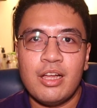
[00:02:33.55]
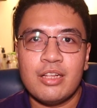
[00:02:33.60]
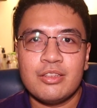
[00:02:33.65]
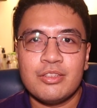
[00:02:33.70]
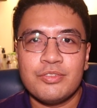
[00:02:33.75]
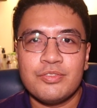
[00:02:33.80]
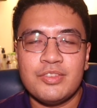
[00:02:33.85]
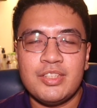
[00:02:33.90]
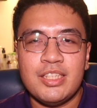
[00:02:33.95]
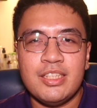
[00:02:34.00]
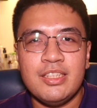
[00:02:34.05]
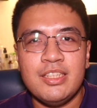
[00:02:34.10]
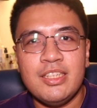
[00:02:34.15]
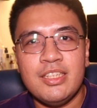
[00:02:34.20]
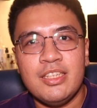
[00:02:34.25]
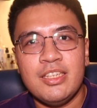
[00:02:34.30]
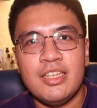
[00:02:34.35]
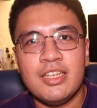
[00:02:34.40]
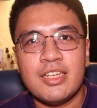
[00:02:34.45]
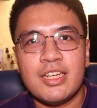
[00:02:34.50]
lot of
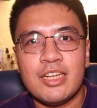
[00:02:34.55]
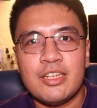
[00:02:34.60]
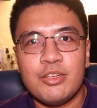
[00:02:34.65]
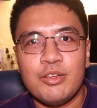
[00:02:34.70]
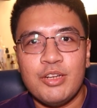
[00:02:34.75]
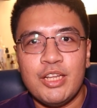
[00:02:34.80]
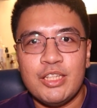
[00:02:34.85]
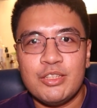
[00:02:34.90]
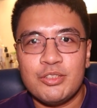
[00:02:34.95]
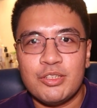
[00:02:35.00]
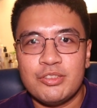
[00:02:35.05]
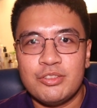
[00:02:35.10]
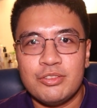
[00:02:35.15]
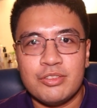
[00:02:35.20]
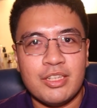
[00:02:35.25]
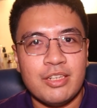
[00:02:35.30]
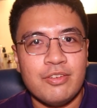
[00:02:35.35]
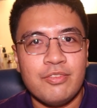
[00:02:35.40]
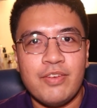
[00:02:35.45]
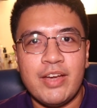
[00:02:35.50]
TDEE calculators you
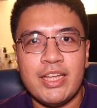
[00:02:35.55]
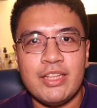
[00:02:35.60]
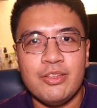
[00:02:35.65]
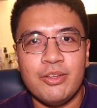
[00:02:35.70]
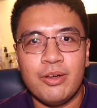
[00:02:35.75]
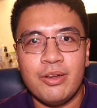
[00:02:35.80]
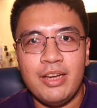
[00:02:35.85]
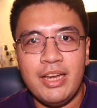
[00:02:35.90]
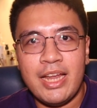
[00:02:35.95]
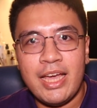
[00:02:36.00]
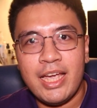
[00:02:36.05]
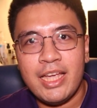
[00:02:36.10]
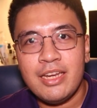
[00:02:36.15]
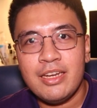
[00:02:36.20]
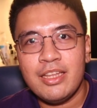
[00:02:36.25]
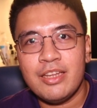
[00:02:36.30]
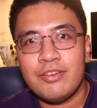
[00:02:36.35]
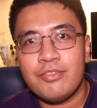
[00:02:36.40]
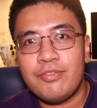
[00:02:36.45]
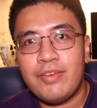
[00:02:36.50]
can find
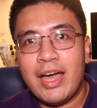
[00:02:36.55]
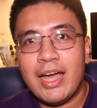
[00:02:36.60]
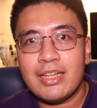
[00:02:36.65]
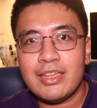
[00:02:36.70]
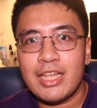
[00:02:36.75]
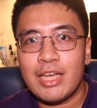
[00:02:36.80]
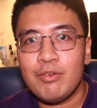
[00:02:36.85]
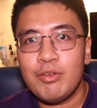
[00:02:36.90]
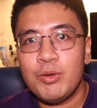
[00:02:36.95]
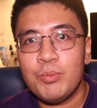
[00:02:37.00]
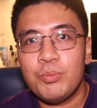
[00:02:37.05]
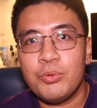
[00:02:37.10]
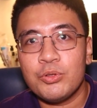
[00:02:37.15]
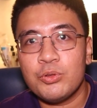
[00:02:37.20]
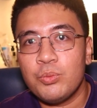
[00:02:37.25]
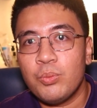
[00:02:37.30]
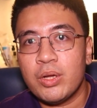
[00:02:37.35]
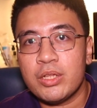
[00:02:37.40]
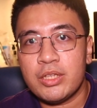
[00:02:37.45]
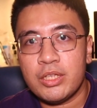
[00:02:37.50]
online. In fact, I will
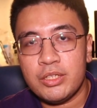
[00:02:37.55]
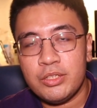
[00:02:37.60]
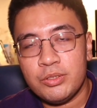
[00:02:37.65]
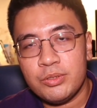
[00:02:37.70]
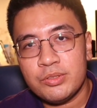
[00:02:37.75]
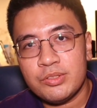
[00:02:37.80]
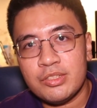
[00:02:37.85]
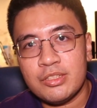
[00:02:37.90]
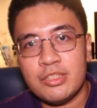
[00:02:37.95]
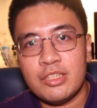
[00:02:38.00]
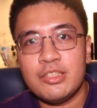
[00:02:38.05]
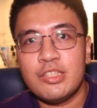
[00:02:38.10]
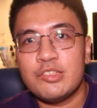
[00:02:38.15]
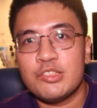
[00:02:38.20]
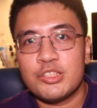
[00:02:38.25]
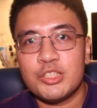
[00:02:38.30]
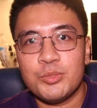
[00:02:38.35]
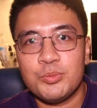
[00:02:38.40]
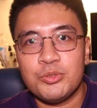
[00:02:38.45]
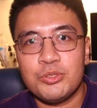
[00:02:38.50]
put what I use in the
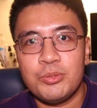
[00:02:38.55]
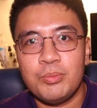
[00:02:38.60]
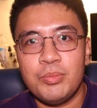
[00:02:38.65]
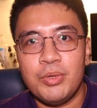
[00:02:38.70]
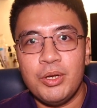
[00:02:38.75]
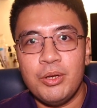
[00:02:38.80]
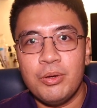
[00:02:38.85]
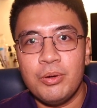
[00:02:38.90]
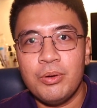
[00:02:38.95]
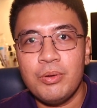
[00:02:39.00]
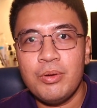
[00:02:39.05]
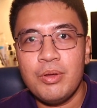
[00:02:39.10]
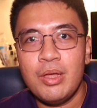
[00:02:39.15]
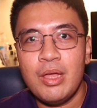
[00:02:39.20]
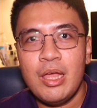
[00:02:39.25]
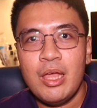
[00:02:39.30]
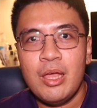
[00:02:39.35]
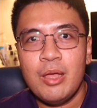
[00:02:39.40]
description below.